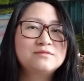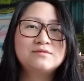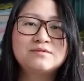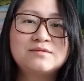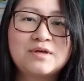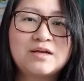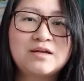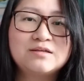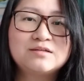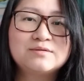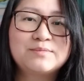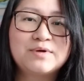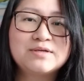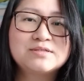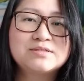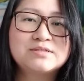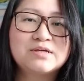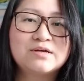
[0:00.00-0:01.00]
done it to
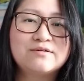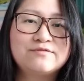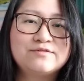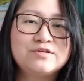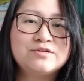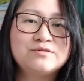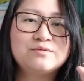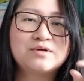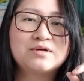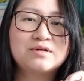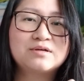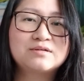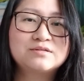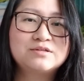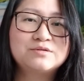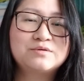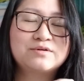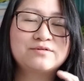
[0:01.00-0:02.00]
myself to a
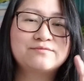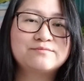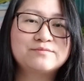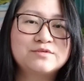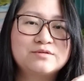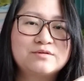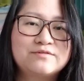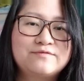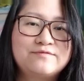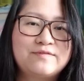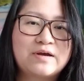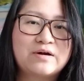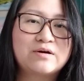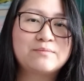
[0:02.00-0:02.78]
to a to a fair